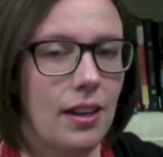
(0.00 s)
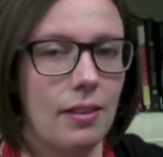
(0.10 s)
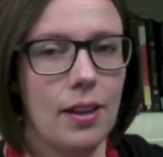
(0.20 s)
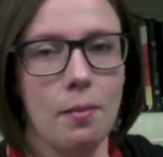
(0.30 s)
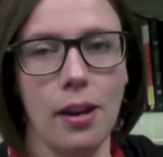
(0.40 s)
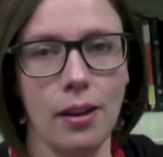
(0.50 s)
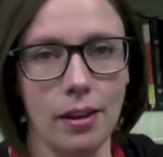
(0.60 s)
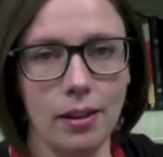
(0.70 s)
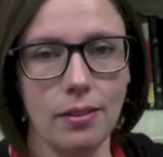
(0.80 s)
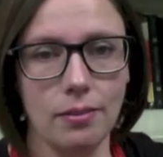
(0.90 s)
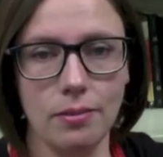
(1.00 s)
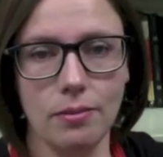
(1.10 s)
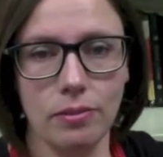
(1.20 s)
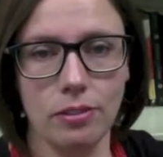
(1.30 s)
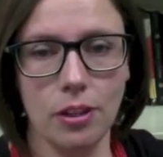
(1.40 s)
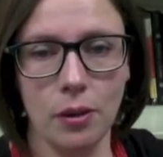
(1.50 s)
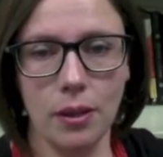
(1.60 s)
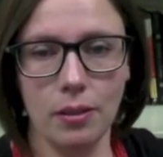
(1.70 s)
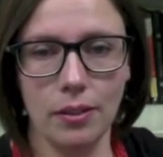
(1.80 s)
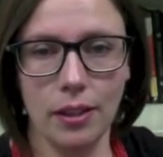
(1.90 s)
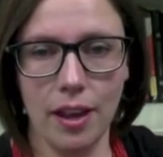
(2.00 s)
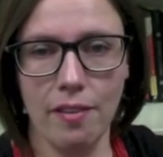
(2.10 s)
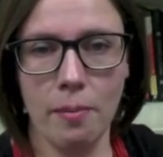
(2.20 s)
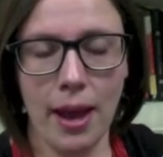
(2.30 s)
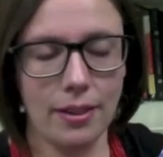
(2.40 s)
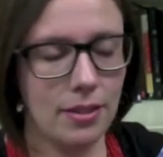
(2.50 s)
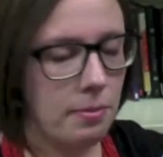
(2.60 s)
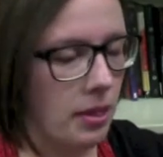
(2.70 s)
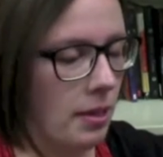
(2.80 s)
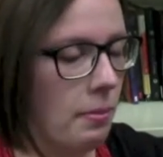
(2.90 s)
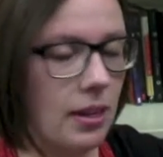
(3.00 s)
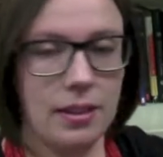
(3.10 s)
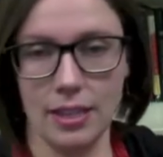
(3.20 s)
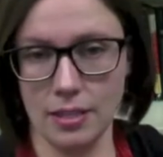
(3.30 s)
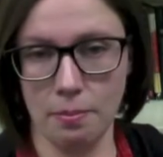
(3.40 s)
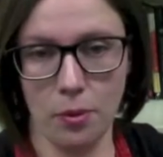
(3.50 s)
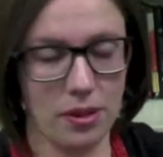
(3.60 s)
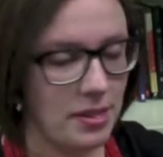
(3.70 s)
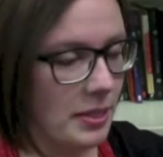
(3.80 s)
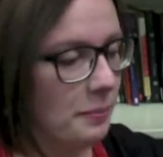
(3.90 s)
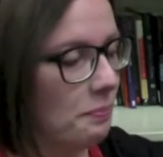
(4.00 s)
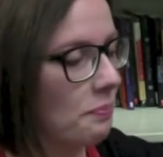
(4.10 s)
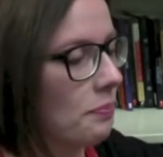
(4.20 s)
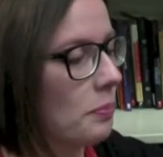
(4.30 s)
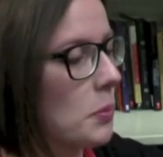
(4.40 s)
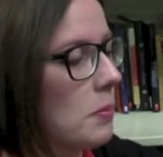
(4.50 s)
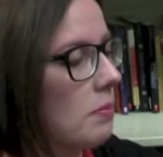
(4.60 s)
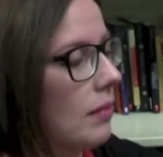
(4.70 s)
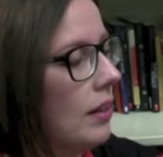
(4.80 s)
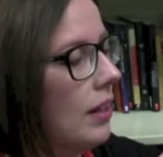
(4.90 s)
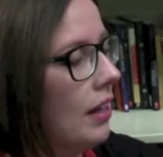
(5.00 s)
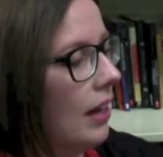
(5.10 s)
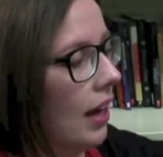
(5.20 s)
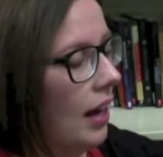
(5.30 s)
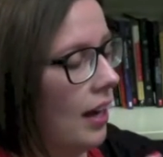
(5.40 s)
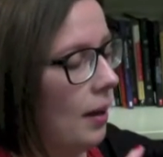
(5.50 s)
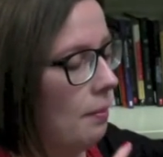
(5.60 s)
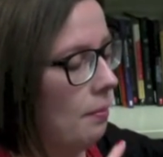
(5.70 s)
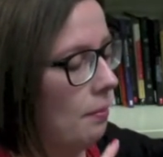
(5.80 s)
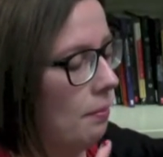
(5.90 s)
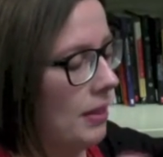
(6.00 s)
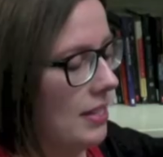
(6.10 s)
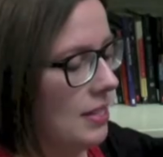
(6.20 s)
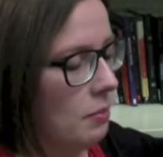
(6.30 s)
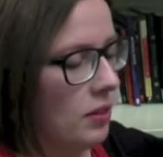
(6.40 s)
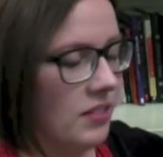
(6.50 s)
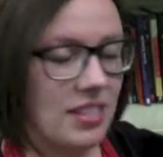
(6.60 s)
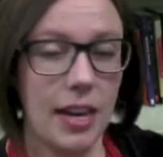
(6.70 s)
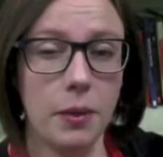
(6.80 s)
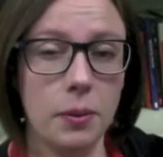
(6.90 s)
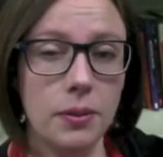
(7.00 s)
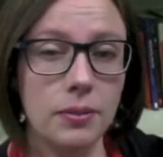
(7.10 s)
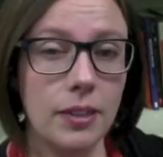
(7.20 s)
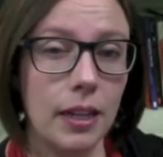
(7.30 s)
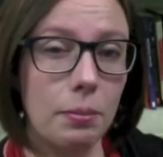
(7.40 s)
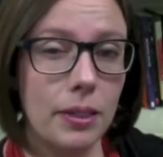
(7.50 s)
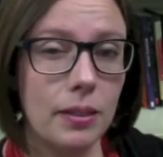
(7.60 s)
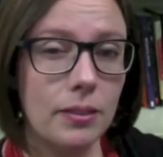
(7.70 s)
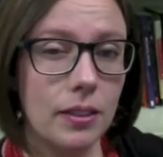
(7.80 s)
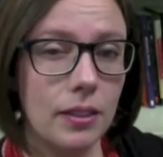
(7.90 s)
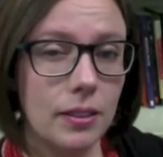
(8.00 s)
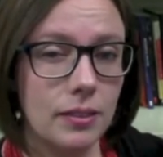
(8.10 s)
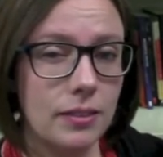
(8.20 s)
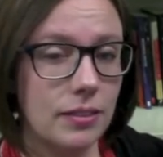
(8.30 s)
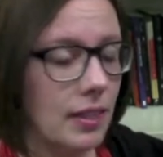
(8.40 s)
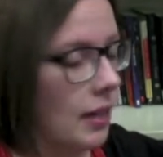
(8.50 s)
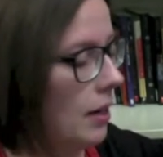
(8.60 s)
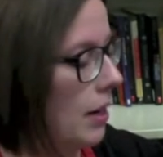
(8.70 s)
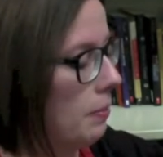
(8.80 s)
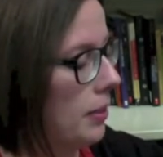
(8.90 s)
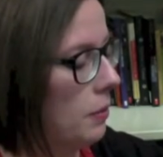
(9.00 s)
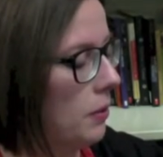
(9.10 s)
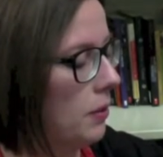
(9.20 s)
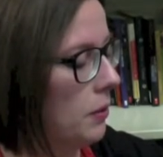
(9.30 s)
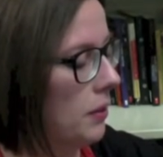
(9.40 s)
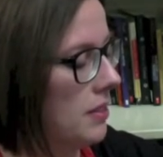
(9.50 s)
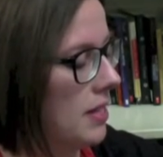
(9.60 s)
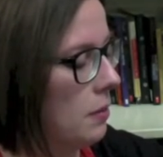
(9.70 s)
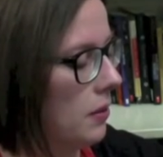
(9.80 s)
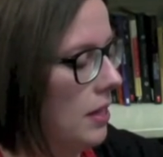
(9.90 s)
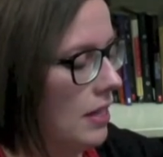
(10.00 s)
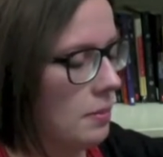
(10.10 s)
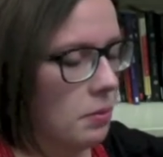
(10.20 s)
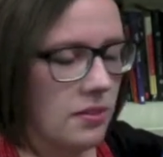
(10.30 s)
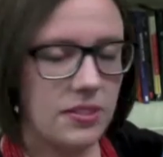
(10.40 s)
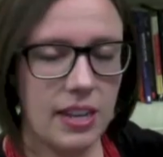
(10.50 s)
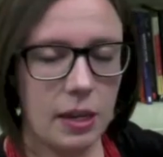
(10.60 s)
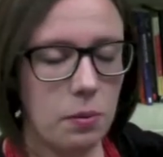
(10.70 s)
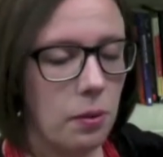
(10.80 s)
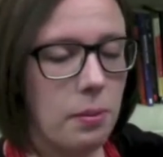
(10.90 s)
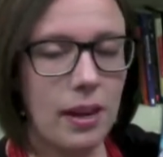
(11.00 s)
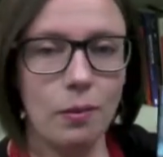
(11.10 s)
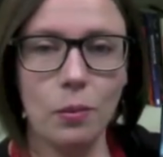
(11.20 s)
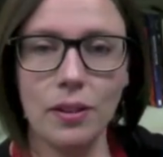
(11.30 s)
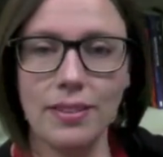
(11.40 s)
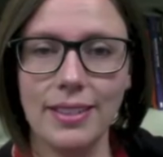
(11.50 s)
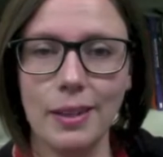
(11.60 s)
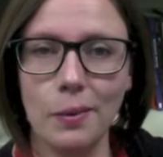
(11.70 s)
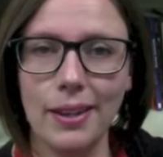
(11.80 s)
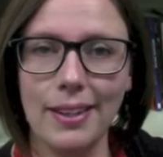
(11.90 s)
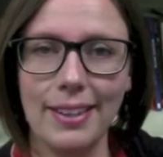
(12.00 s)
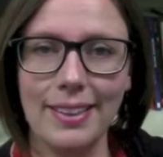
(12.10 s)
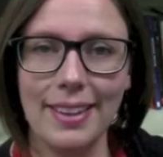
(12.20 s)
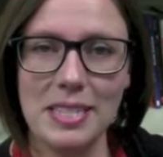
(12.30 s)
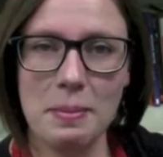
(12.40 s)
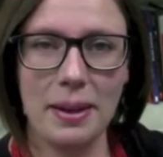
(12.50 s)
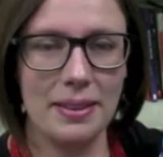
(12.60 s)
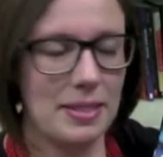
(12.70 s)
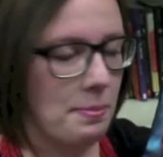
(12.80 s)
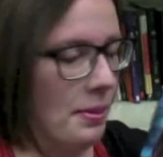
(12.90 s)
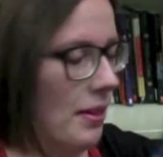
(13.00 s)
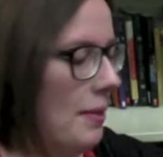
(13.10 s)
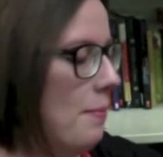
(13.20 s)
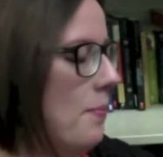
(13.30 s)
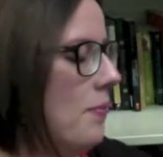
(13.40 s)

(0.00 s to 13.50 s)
They may not show it the love back to the book, but I think it's important. But this is more of a sidequel, not a prequel or a sequel. It's more of a sidequel, but we'll see what he thinks about this book.